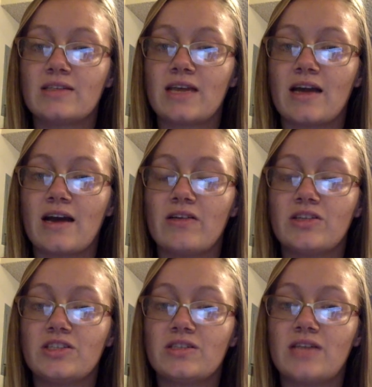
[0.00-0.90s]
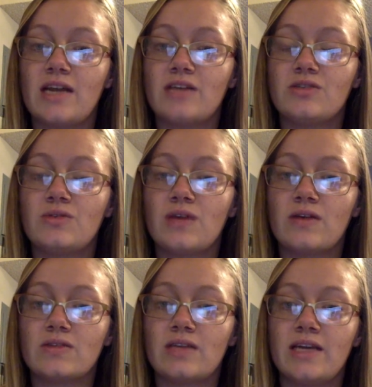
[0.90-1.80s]
Psychologist dated
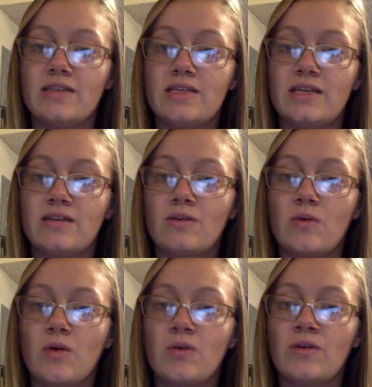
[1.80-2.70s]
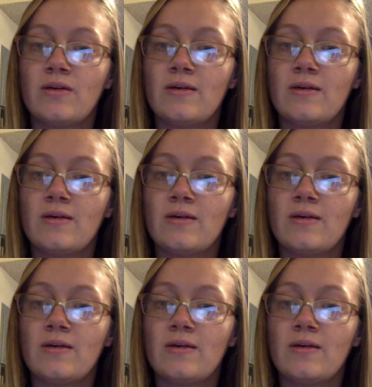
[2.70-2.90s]
2018, quote,